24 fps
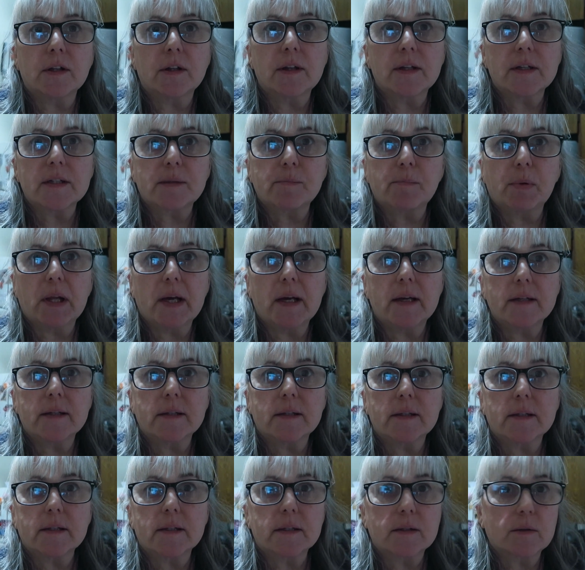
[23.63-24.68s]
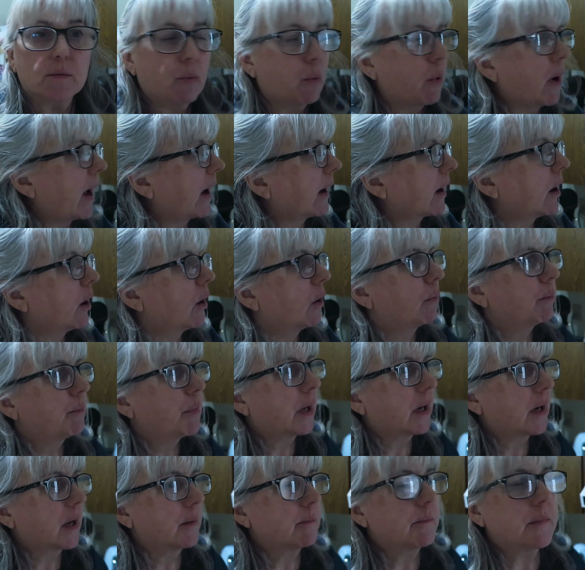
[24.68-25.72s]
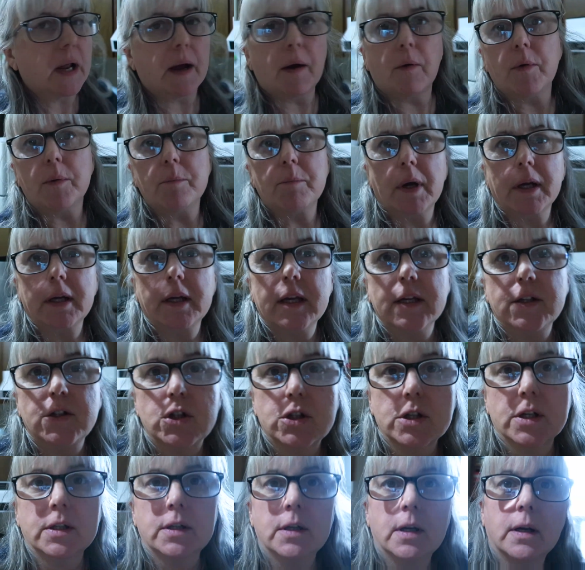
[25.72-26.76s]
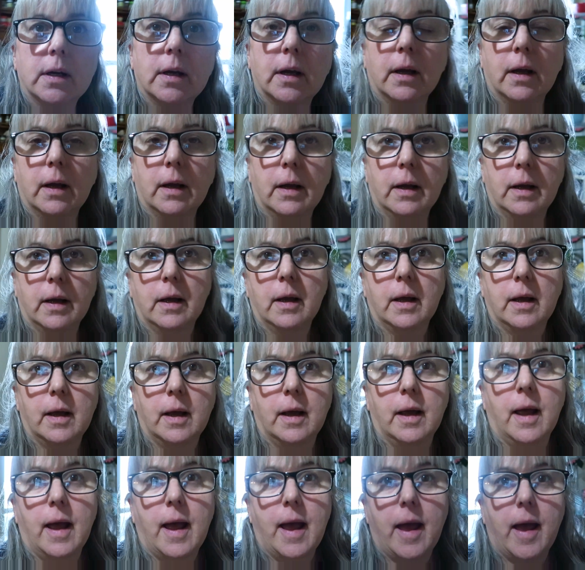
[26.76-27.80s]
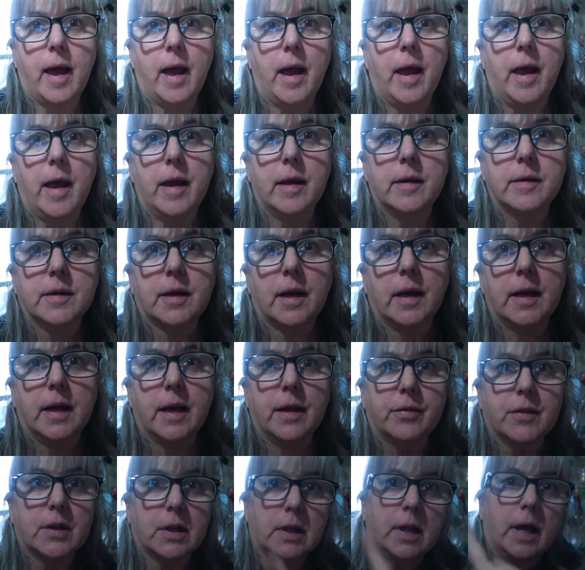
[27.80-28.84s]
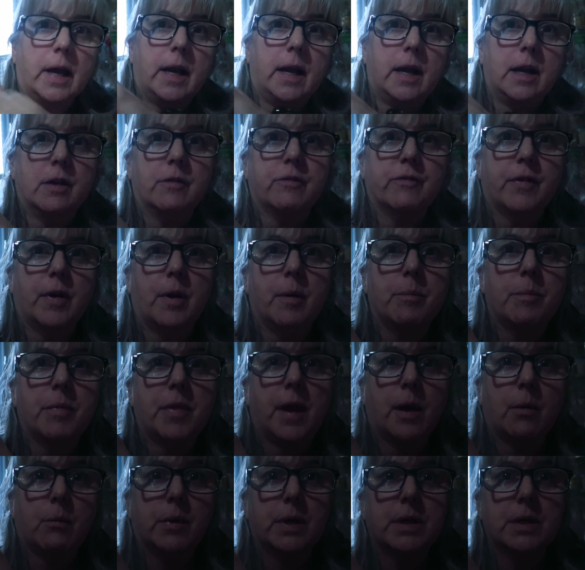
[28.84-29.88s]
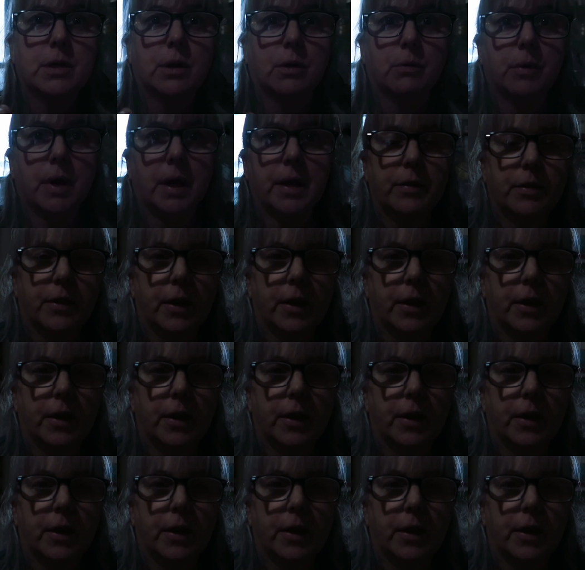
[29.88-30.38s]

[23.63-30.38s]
in this place. This is wacko, but I'm now in my kitchen. And I get the lighting from that window right